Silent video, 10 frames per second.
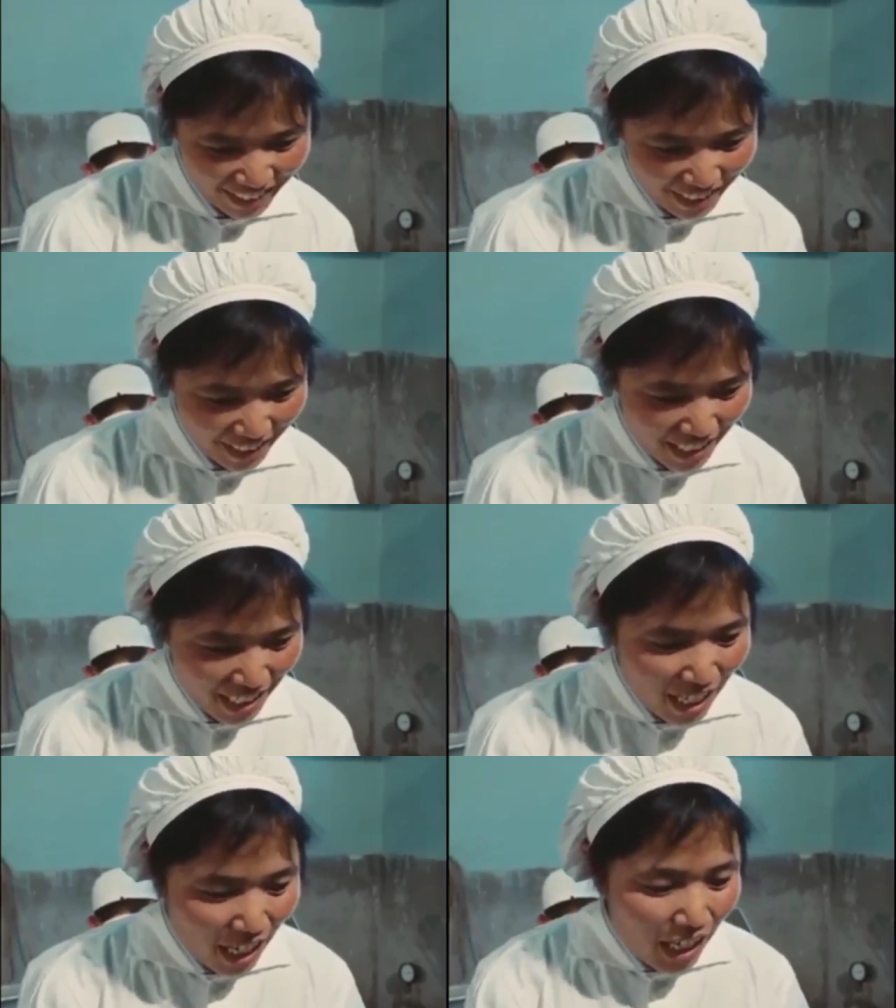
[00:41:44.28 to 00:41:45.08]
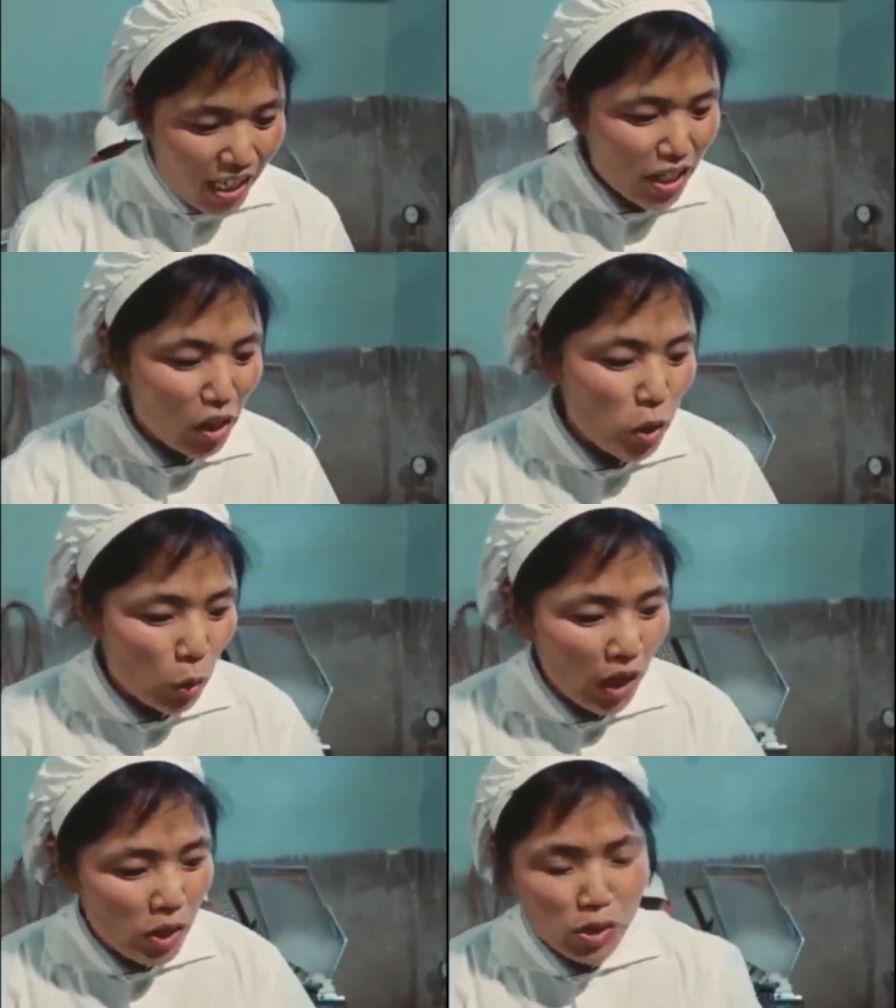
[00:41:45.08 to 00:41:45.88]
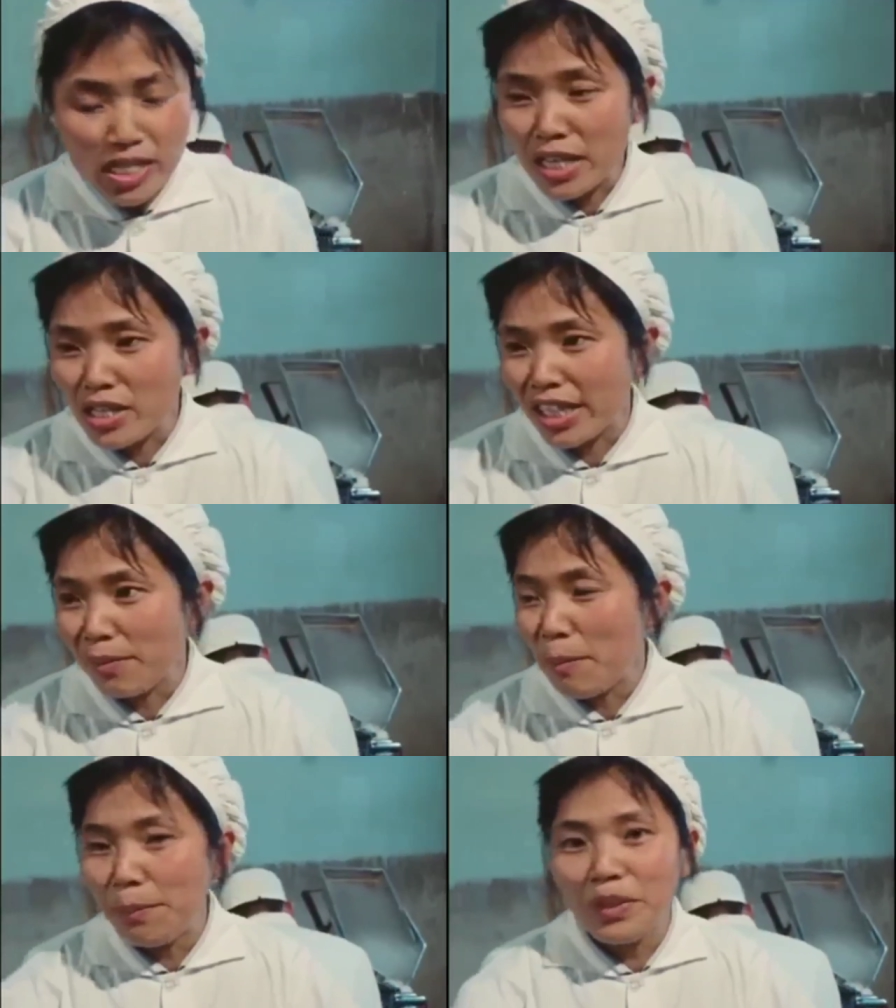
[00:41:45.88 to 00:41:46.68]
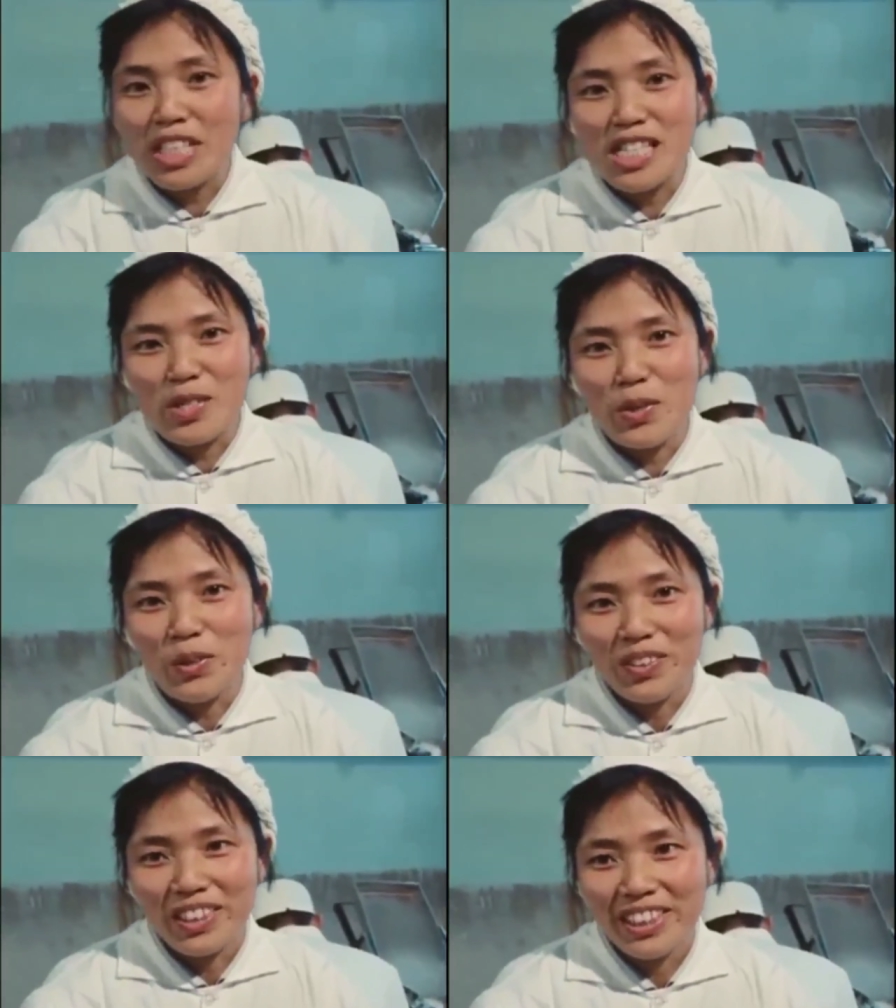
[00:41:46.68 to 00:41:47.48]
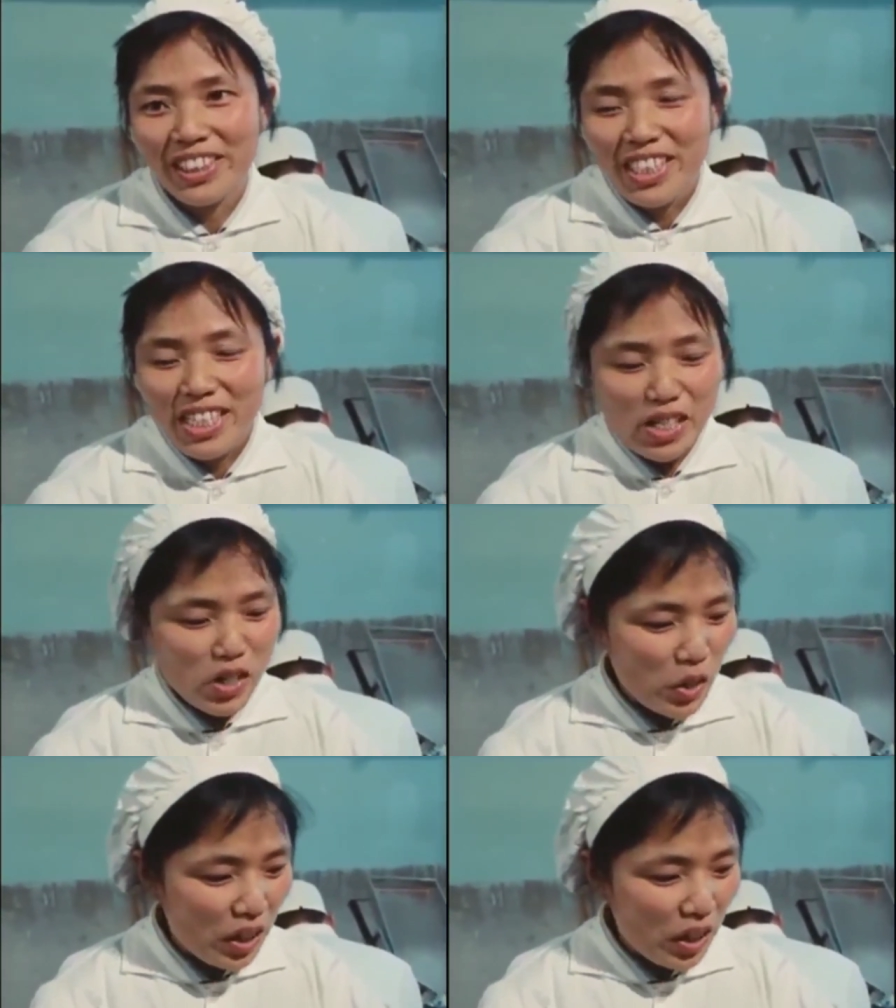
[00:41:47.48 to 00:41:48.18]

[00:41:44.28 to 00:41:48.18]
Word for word: But I can say that the Cultural Revolution ends up kind of